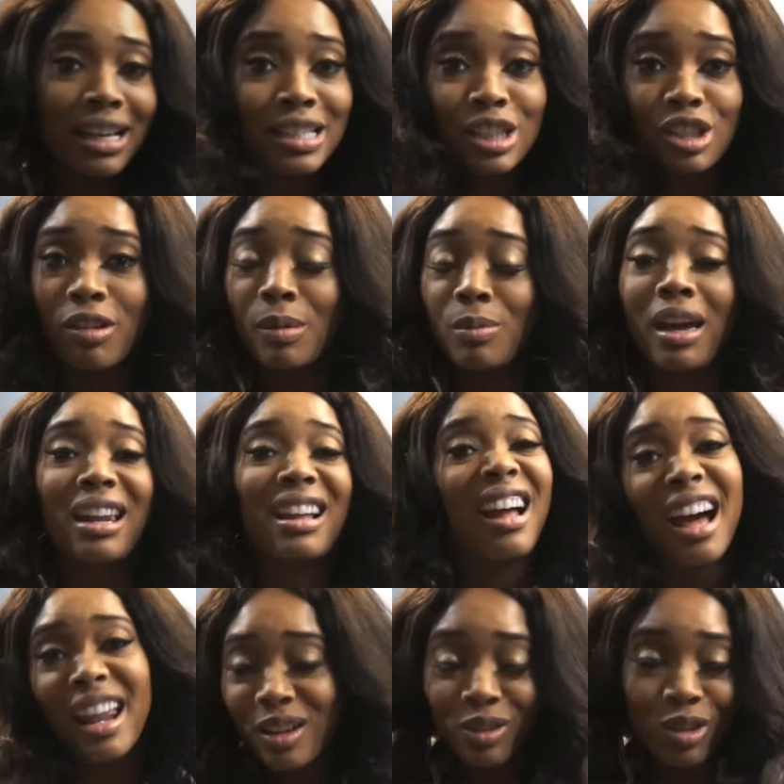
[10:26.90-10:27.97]
bombshell,
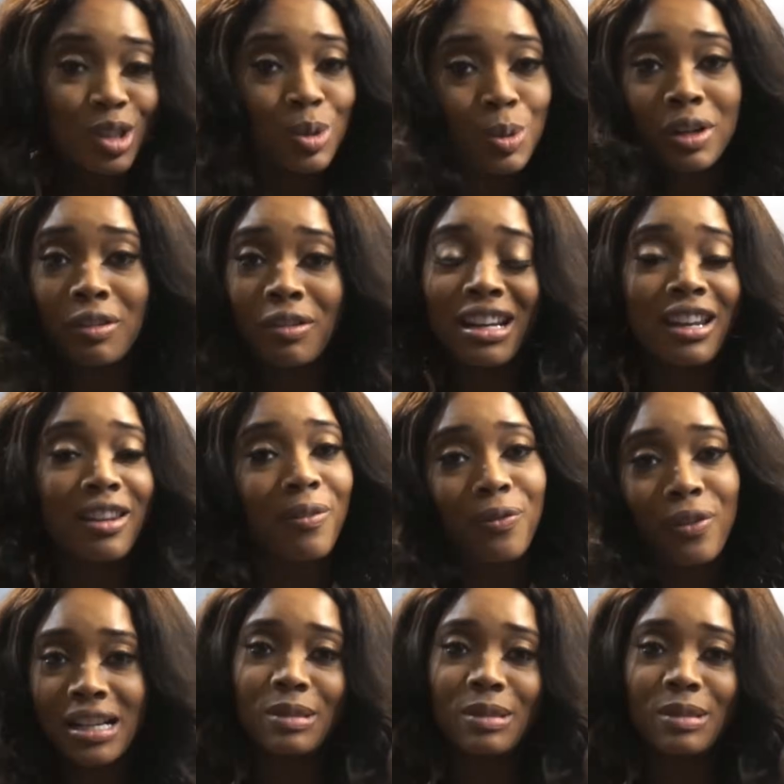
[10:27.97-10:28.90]
because it's not just about